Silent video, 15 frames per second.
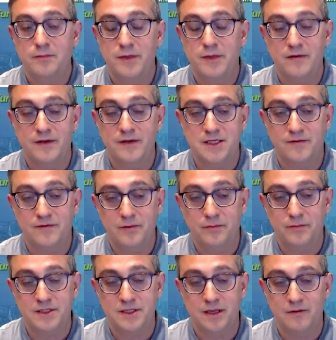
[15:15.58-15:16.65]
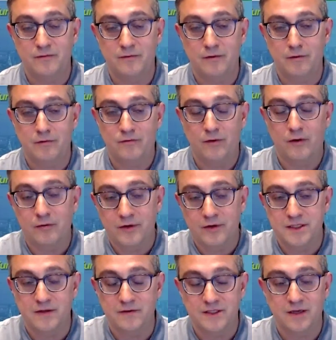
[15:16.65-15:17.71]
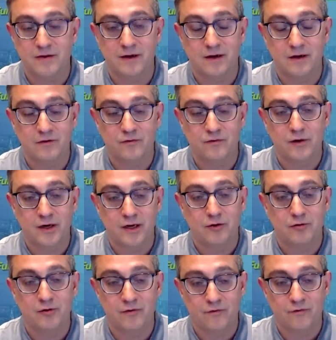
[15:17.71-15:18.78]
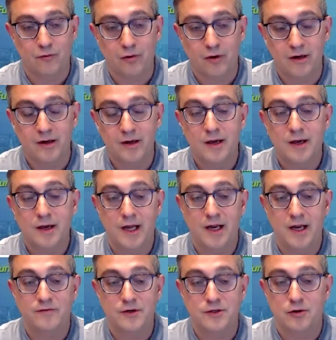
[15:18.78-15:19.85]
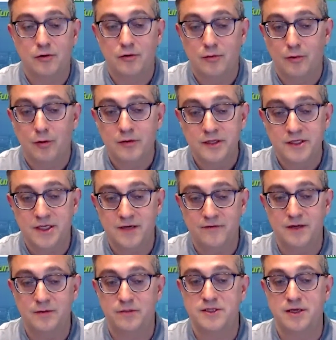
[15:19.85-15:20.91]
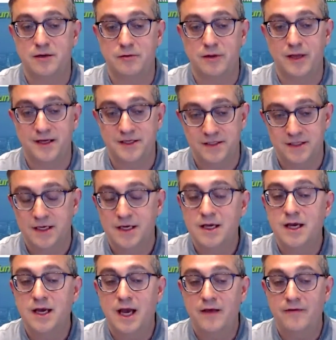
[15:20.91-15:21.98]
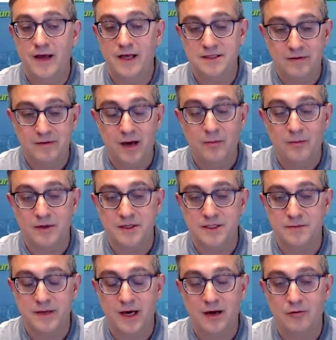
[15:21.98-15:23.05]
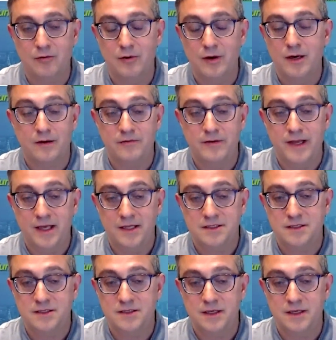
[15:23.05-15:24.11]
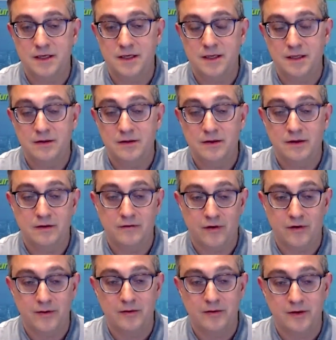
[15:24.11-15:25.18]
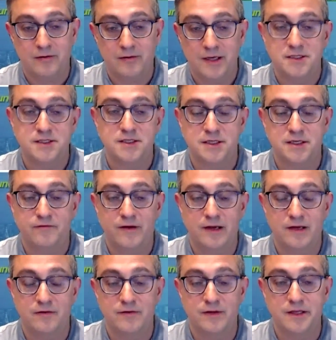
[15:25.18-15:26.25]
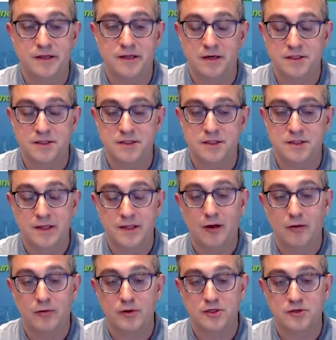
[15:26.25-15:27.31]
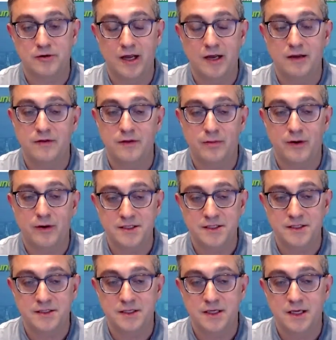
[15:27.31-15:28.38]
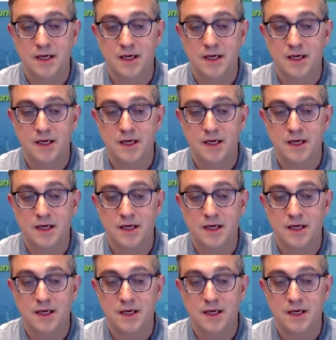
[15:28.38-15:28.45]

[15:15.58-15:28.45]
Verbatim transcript: meaning that seventy percent of folks in Southern California could afford an average home, only seventeen percent or less. And that number somehow creates the affordability crisis and effectively starts the downward trend in the prices